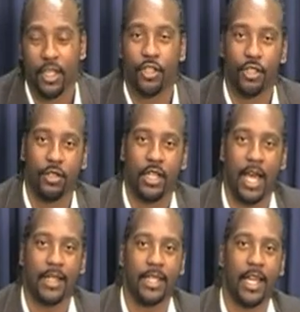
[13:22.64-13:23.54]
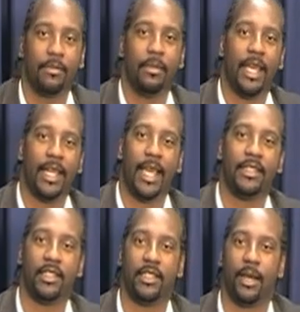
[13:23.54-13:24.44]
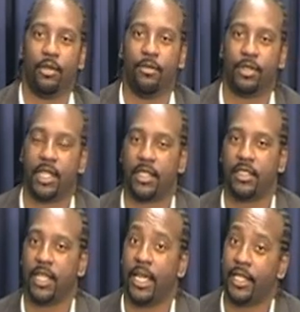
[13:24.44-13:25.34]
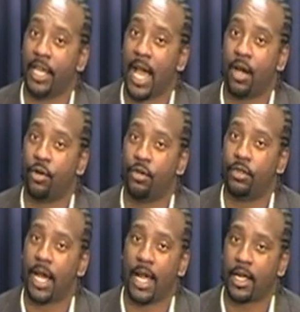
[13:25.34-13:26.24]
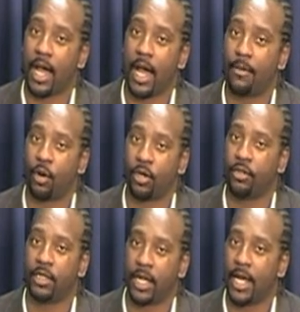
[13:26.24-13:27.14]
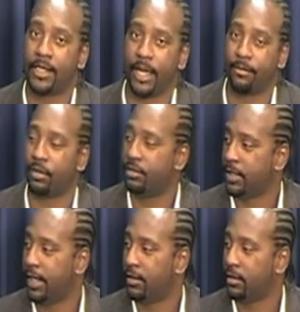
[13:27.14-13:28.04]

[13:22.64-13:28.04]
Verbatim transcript: you contact me at acwproduction@yahoo.com, or you can contact Bruce at